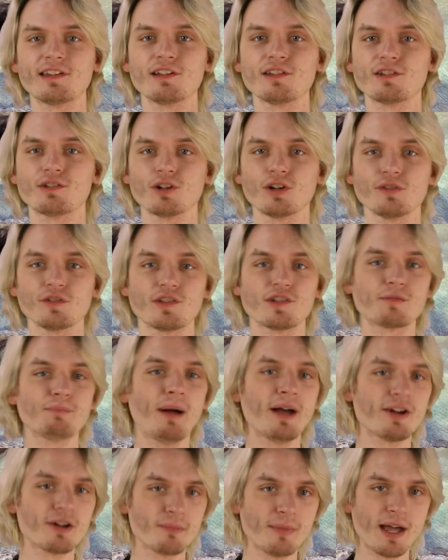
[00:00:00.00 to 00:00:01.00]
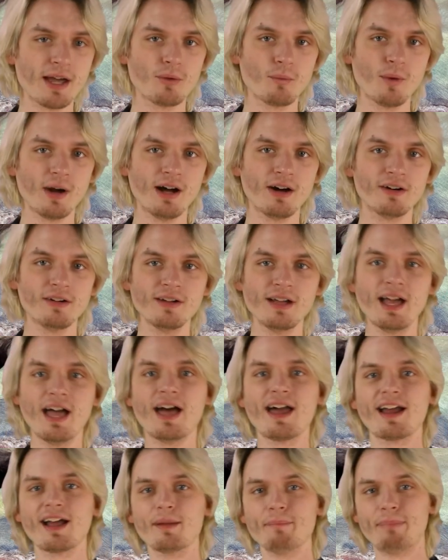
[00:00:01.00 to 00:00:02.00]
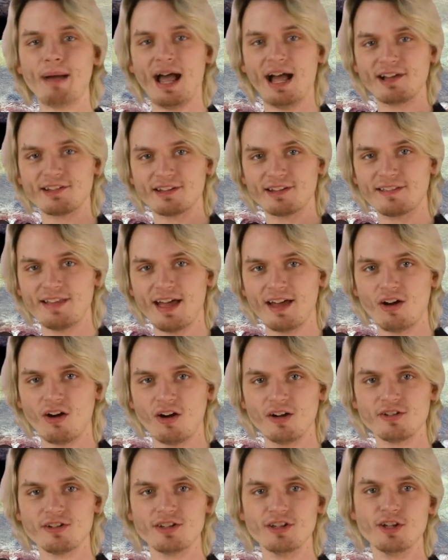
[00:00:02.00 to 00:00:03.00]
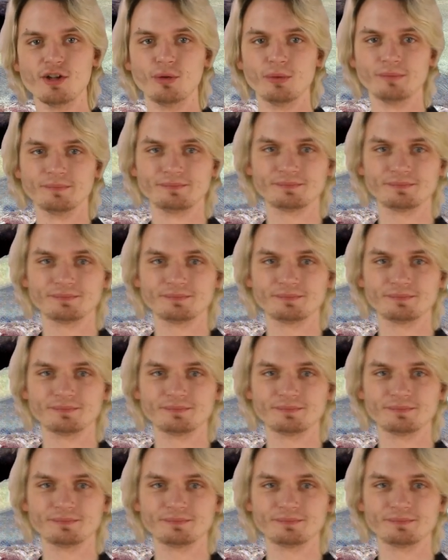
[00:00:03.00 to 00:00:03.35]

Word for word: that has served Spider Man well, and I am passing that on to you.